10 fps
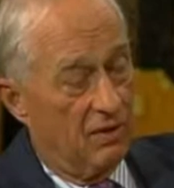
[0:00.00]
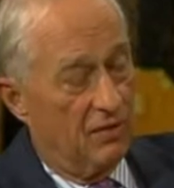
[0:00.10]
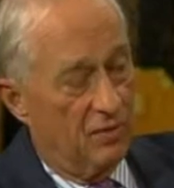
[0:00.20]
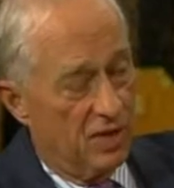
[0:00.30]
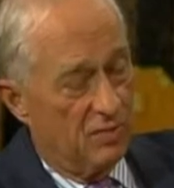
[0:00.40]
the
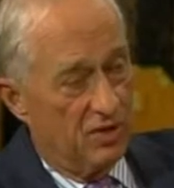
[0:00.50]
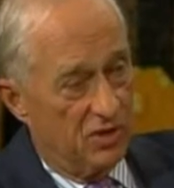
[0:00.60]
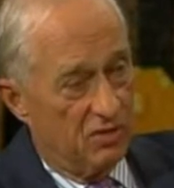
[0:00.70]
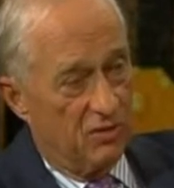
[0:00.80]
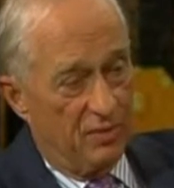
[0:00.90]
reasonably
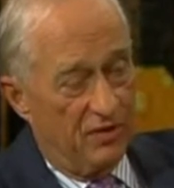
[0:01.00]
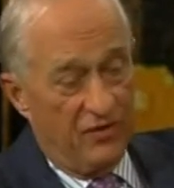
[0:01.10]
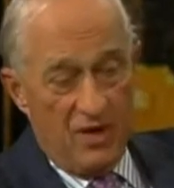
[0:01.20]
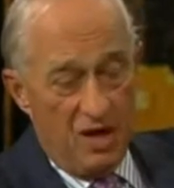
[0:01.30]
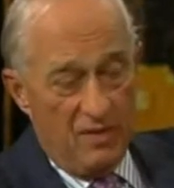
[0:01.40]
short period of
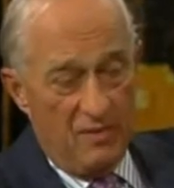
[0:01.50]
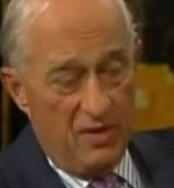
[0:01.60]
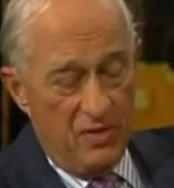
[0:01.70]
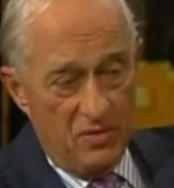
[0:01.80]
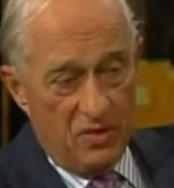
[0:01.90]
time. I
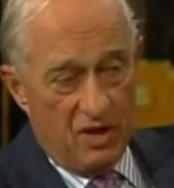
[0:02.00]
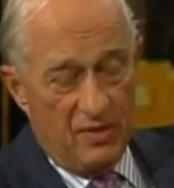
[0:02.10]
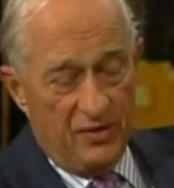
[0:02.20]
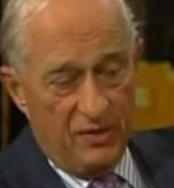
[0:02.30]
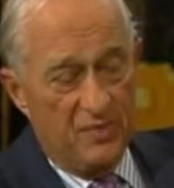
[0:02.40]
mean, you talk
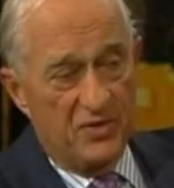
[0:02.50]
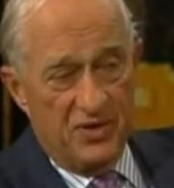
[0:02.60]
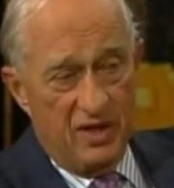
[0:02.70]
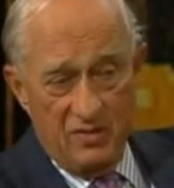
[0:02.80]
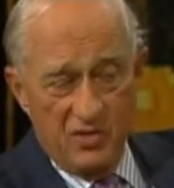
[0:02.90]
about
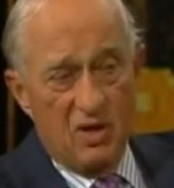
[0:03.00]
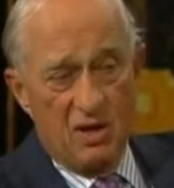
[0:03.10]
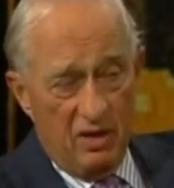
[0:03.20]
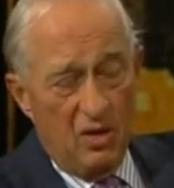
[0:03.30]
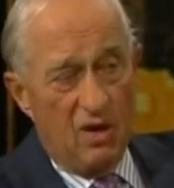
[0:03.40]
3%. He was
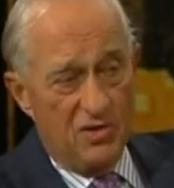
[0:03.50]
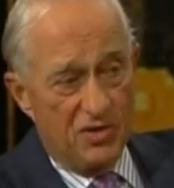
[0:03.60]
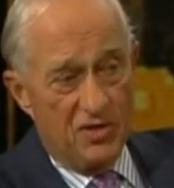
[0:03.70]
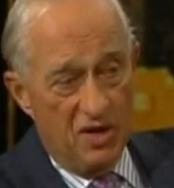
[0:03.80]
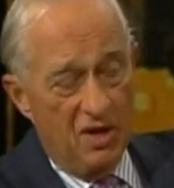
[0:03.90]
talking
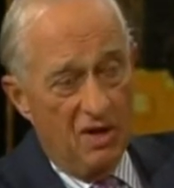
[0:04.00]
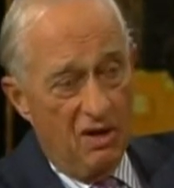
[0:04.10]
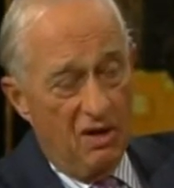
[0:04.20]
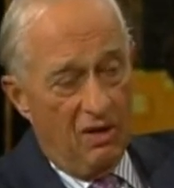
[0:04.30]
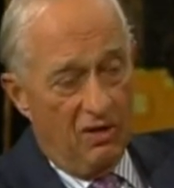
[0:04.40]
larger,
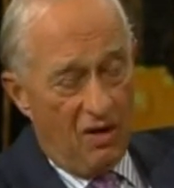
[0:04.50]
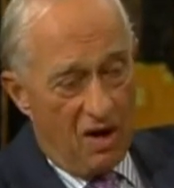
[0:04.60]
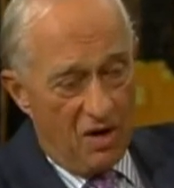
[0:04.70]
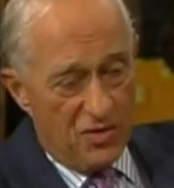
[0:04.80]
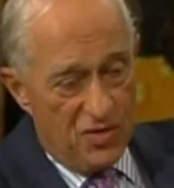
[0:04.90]

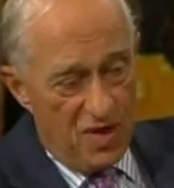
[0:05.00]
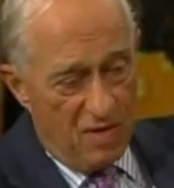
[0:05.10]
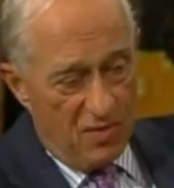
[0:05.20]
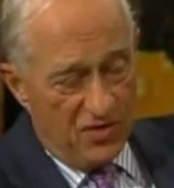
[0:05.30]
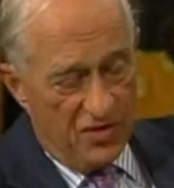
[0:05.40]
larger
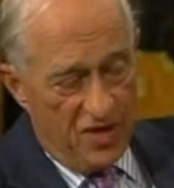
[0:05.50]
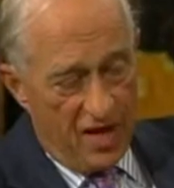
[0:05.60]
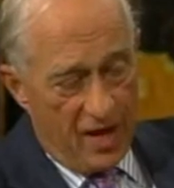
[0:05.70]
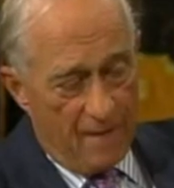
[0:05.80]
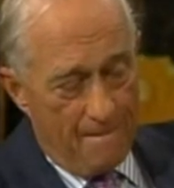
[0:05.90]
numbers than
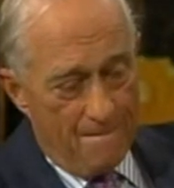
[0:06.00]
that.